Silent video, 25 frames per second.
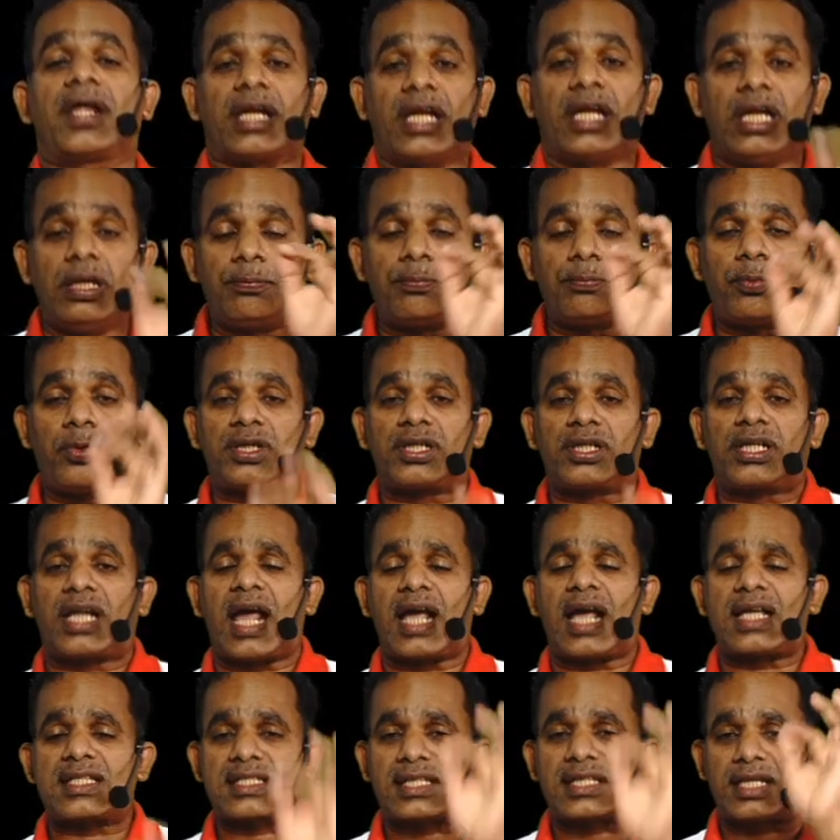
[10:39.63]
Input
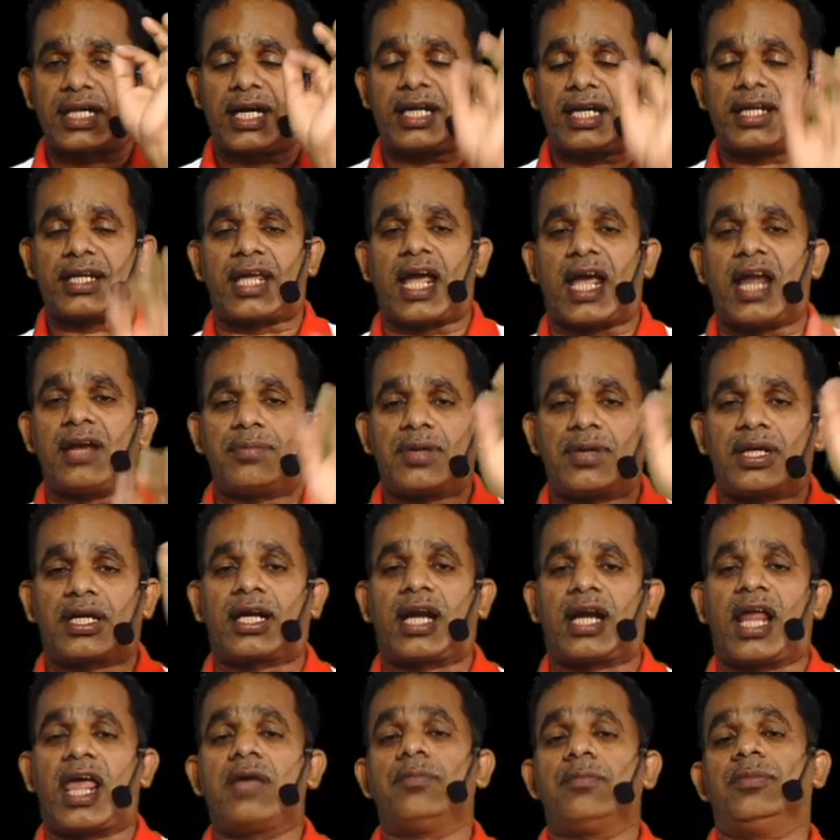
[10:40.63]
tax credit can be
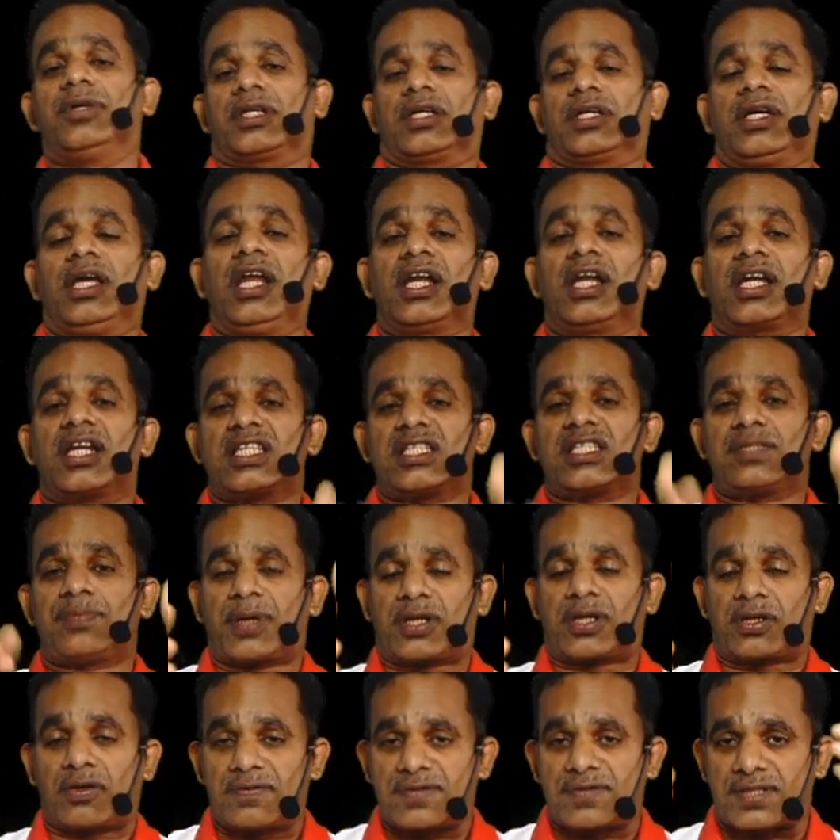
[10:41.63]
claimed in
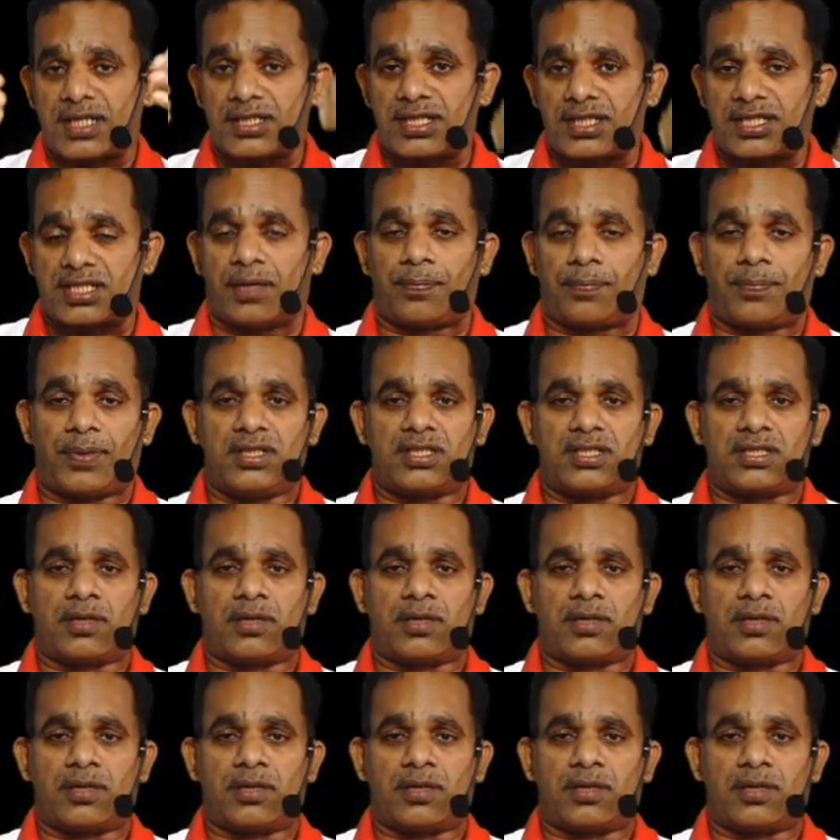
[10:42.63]
respect of such supplies.